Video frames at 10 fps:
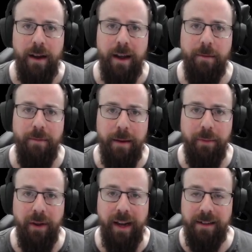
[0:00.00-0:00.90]
in me
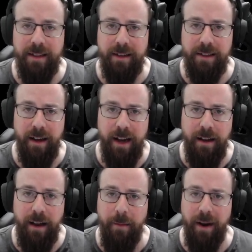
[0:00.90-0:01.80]
playing
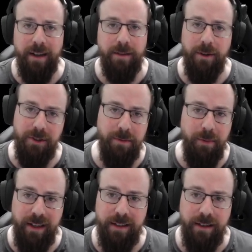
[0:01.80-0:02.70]
6-9. I might as well just
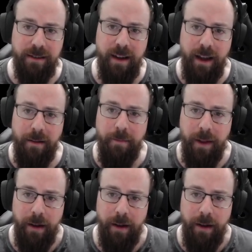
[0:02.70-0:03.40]
play 6-10.